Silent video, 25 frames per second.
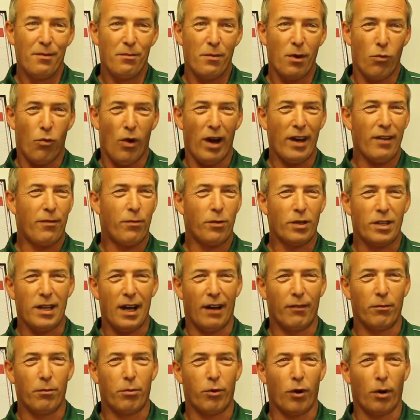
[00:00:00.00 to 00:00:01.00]
My wife was
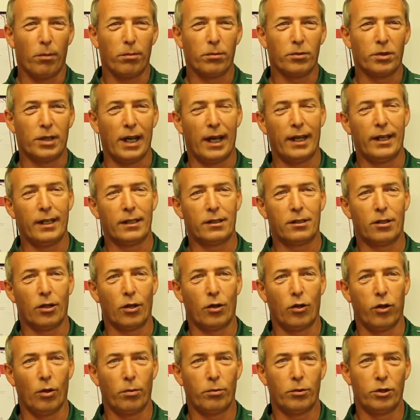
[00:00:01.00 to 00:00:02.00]
having problems getting into the
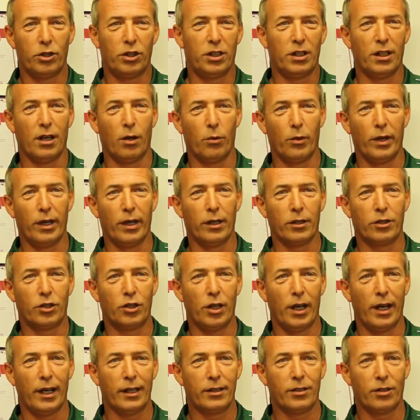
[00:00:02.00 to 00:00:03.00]
club because she's in a
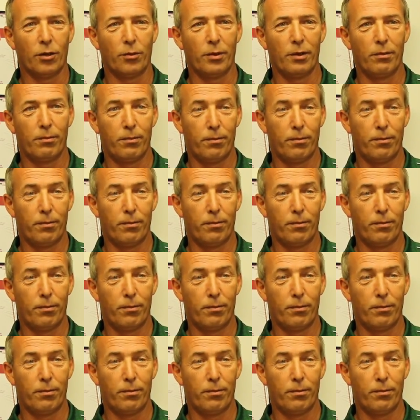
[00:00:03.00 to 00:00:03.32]
wheelchair, so